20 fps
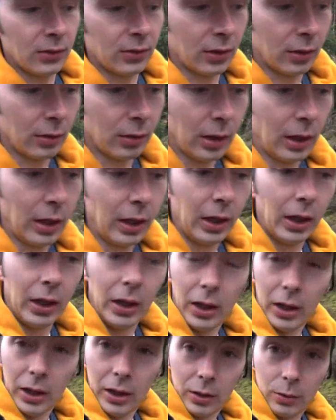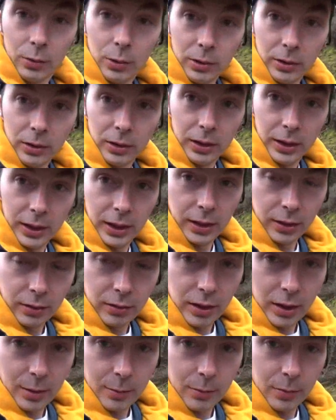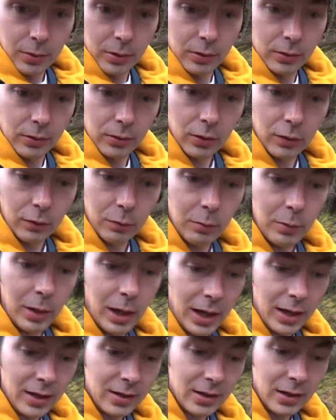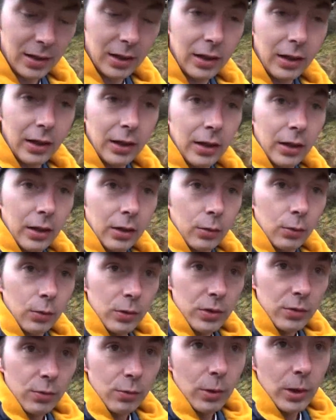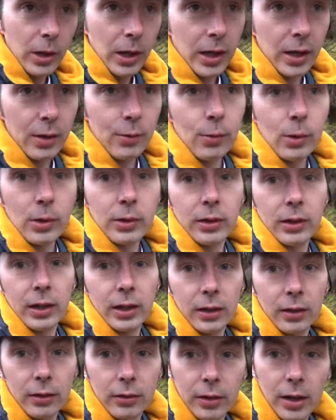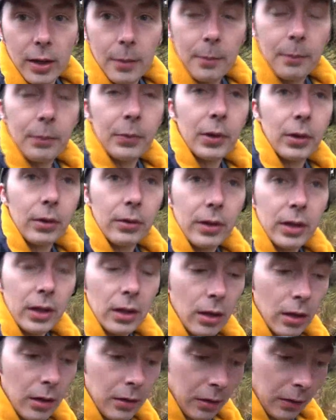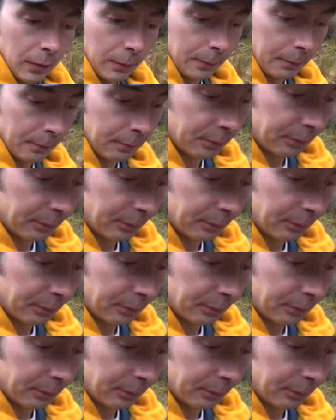So one kilogram of mass would weigh one kilogram on the Earth.